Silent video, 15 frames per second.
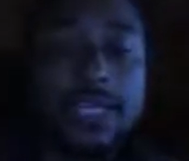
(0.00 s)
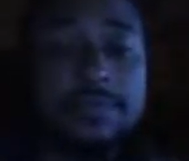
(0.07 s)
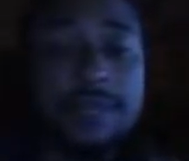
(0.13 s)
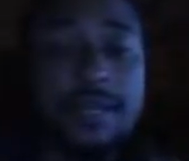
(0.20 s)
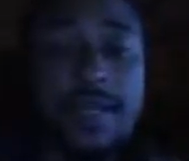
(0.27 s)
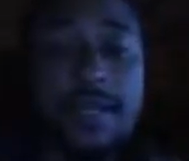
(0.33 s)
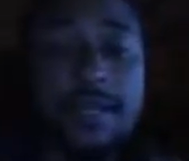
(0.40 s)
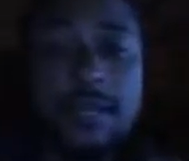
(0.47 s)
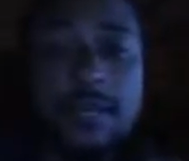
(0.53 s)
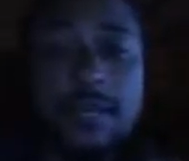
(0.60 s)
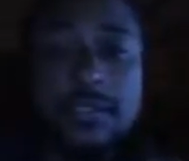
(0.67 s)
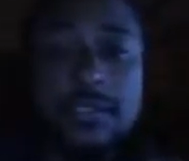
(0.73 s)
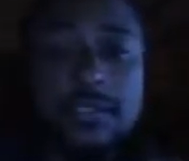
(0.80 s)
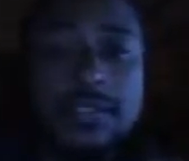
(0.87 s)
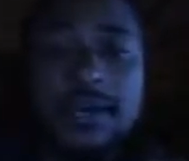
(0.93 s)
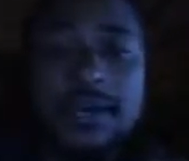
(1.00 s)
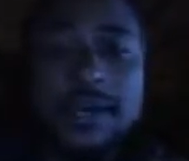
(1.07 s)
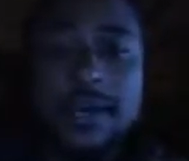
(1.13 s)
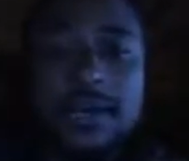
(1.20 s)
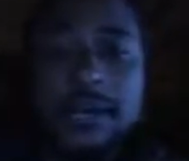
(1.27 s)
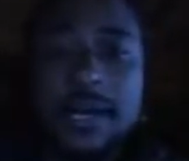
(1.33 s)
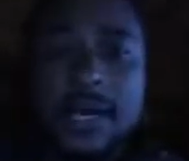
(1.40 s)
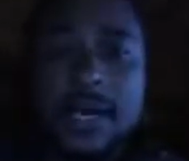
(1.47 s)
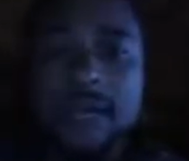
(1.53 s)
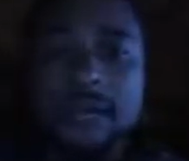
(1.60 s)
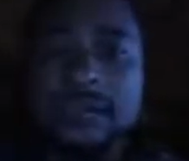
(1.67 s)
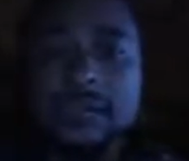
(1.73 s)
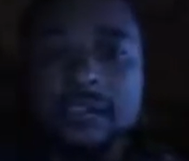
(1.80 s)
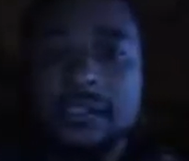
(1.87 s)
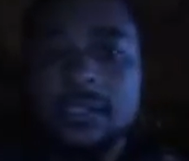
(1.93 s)
probably the only time I
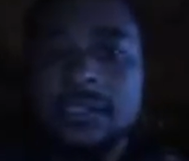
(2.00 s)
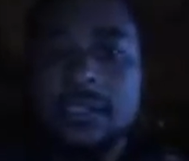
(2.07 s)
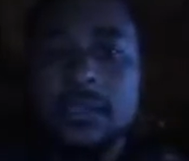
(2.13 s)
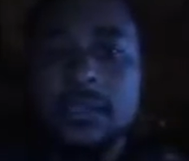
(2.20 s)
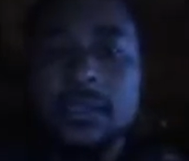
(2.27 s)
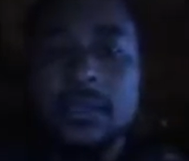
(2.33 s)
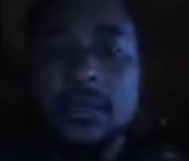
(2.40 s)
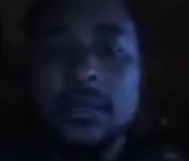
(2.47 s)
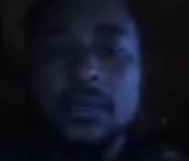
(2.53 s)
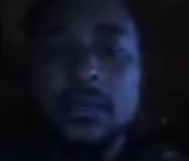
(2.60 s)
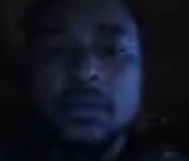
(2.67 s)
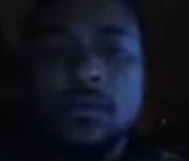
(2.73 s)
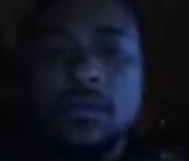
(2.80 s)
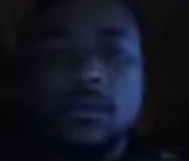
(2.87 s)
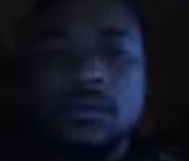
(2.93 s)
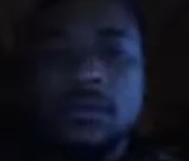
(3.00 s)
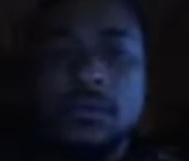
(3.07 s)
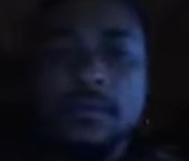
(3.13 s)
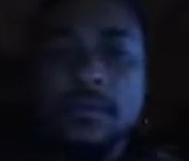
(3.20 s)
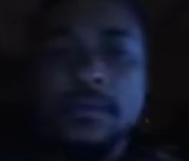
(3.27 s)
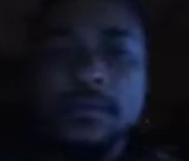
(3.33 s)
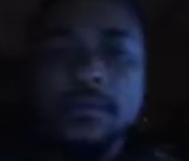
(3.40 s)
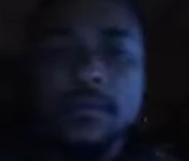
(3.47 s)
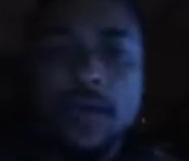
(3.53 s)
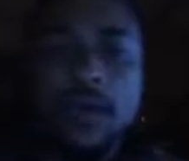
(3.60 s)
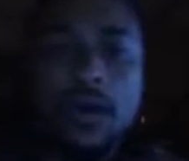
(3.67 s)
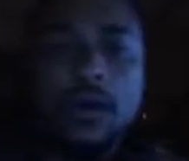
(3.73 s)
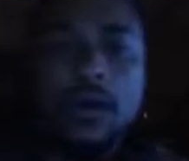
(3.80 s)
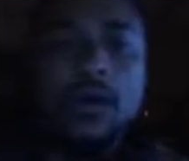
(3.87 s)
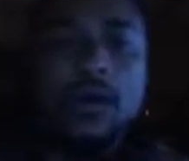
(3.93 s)
can see where the
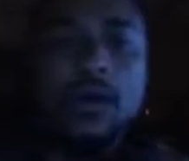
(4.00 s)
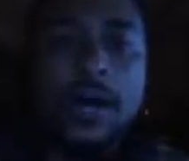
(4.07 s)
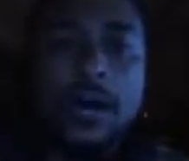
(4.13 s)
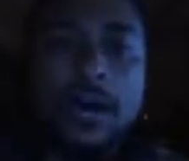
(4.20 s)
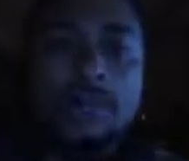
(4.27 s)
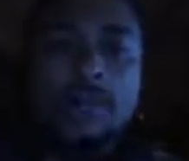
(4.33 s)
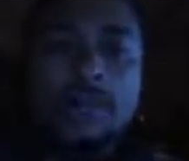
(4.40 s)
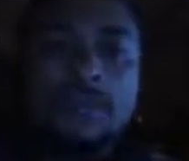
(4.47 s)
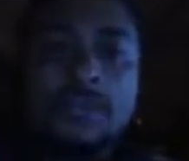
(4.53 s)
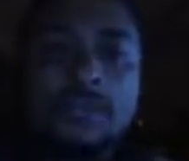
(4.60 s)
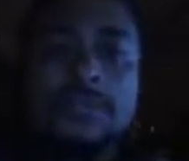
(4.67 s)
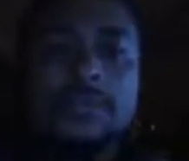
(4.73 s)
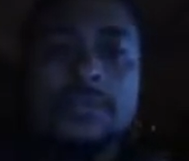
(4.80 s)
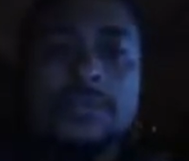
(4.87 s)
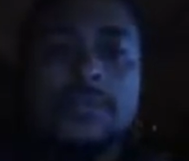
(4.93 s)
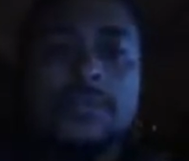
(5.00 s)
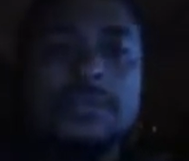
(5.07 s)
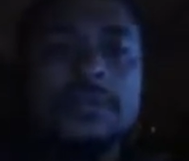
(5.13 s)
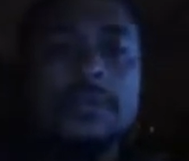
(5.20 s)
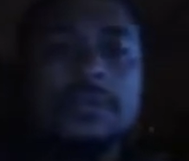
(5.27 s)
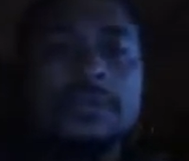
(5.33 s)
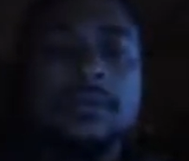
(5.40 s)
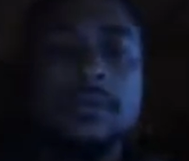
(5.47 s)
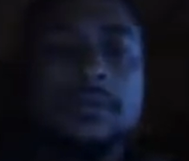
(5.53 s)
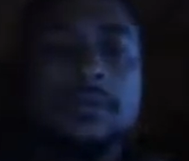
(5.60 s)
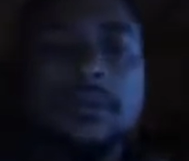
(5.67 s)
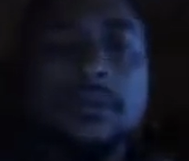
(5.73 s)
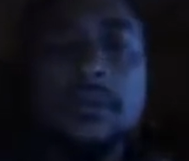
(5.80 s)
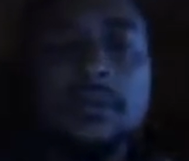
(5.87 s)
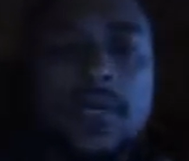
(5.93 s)
whole house of Israel
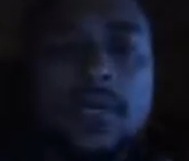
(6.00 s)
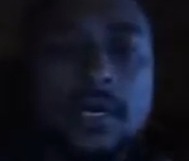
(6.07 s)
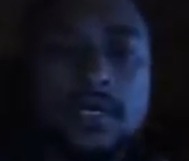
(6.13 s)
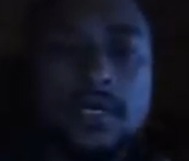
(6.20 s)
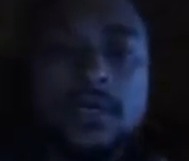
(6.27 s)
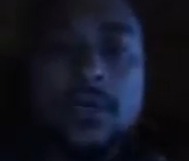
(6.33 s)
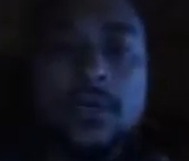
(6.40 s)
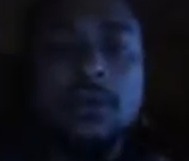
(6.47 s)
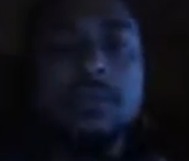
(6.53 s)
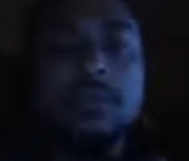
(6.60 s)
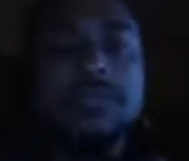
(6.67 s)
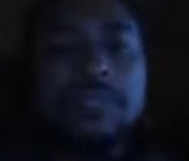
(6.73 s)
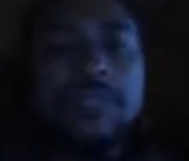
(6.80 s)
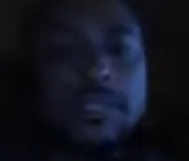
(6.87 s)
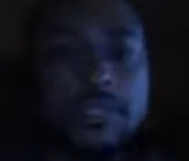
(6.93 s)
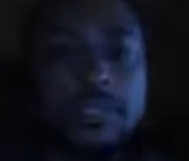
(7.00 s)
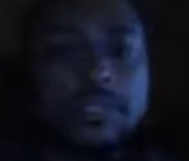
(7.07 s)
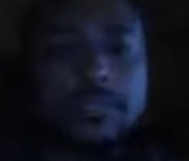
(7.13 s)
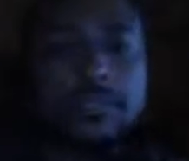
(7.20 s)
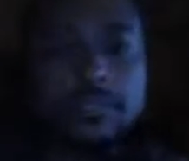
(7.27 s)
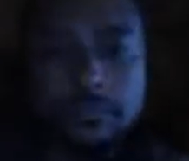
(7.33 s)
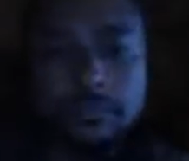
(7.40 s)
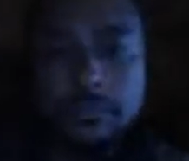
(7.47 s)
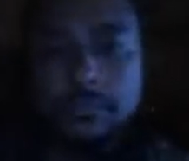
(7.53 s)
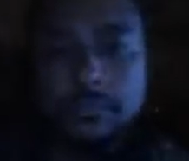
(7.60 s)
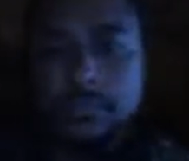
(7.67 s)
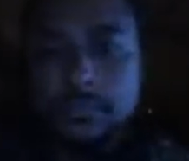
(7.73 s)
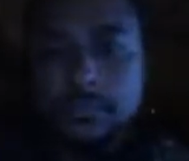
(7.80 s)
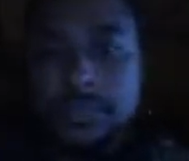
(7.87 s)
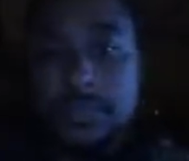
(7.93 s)
was obedient,
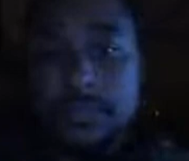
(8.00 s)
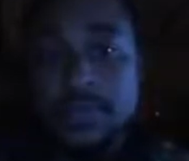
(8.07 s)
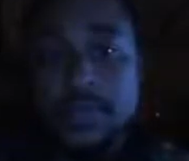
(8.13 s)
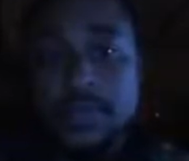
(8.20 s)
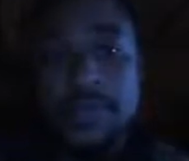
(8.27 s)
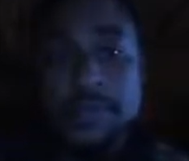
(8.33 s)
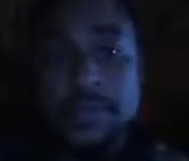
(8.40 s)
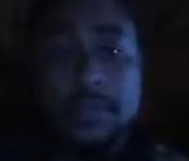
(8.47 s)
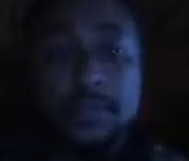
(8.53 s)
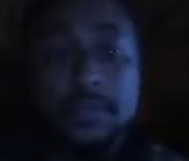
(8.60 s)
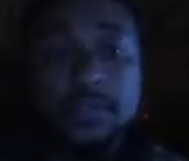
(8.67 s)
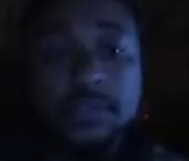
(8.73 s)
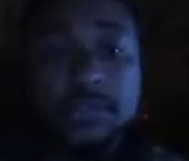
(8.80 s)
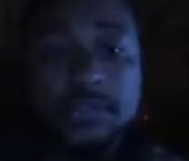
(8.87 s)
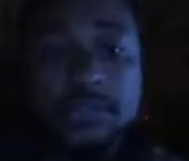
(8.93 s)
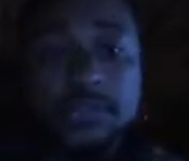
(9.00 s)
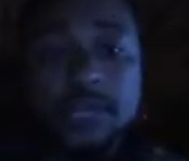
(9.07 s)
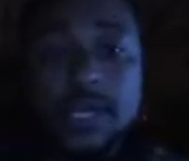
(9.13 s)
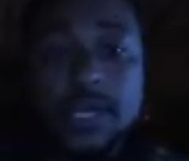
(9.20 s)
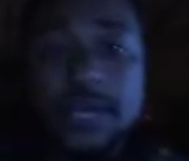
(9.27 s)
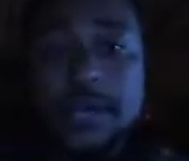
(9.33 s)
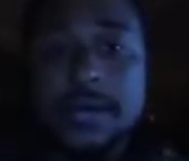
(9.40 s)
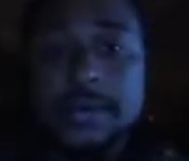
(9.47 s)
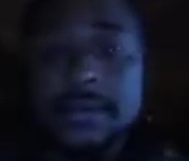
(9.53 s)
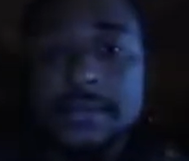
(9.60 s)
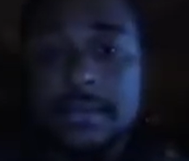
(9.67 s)
as far as we know, to the Most High.